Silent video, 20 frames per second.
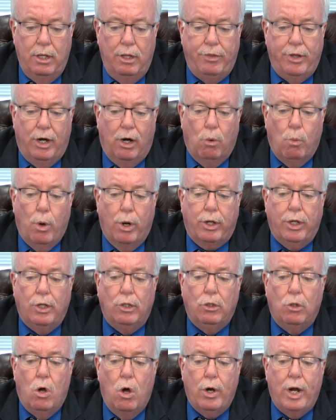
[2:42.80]
They are working
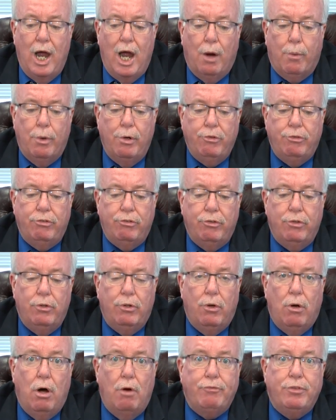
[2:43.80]
long hours,
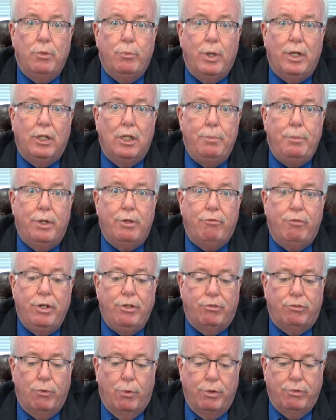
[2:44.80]
often with limited
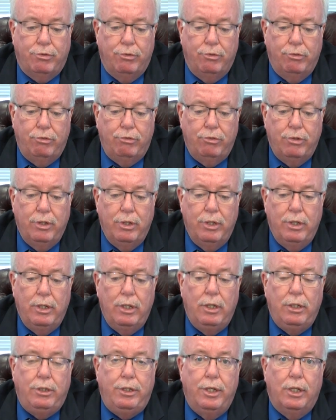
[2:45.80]
resources,
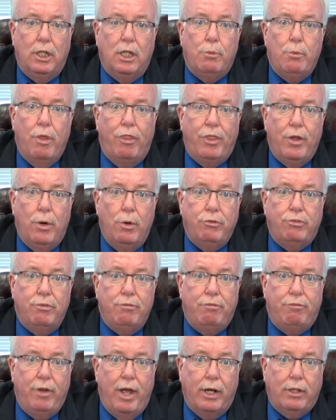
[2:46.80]
dealing with those
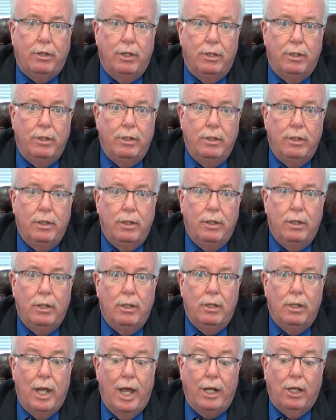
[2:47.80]
infected,
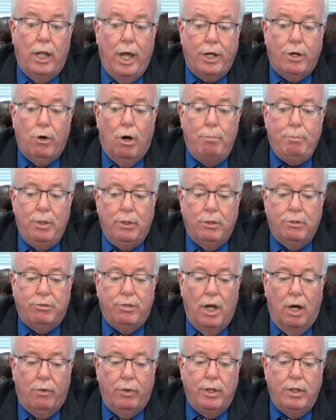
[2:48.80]
and like our
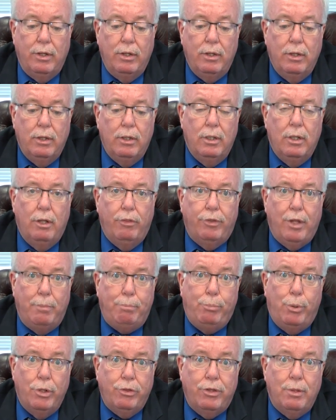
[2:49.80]
military, they
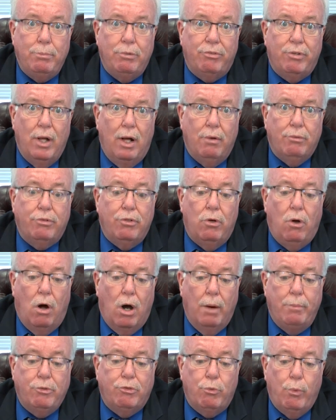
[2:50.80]
put themselves in
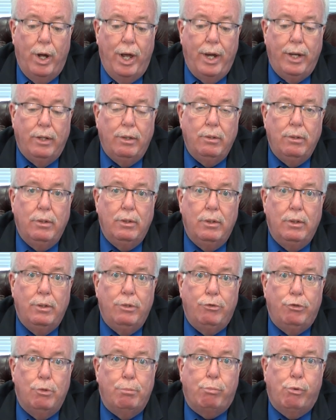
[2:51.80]
harm's way
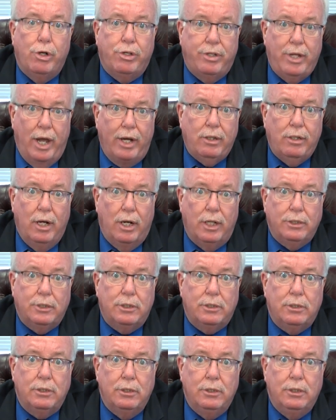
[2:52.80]
to protect
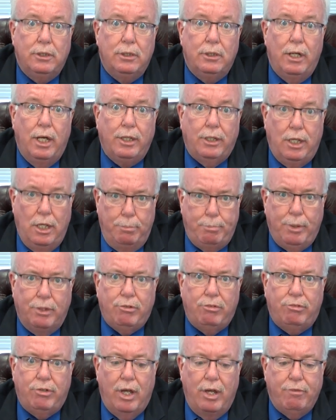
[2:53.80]
us and keep us
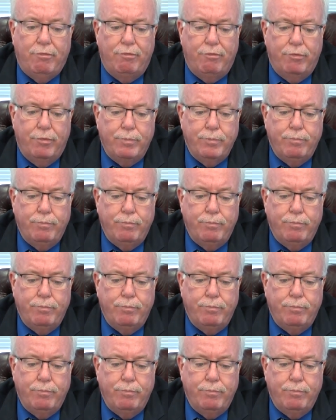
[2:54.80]
safe.